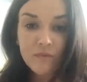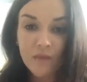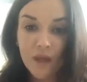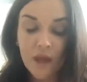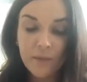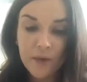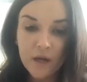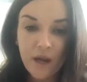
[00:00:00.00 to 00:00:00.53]

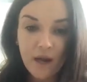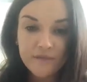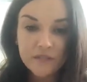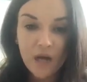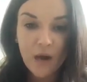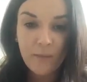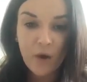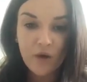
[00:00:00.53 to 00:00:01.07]
I'm going to have
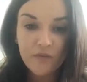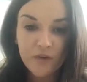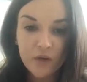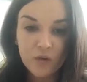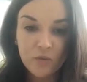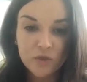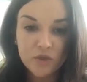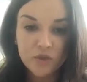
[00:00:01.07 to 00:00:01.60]
to hop off
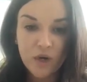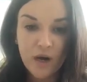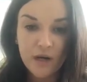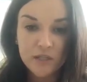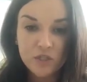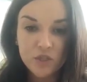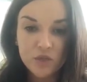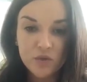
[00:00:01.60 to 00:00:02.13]
here. We'll
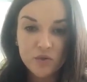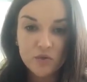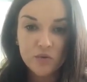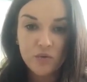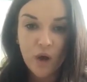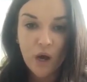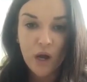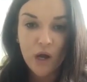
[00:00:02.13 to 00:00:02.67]
try
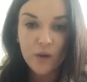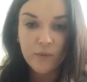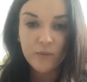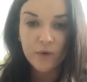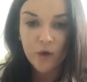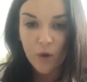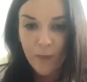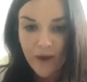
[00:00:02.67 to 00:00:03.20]
to
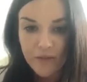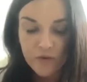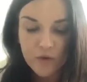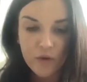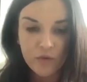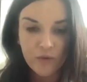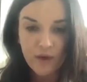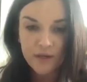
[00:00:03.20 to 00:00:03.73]
go back
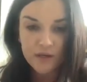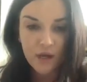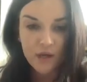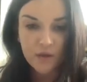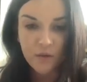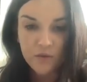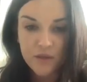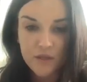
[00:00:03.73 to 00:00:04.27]
through, although I don't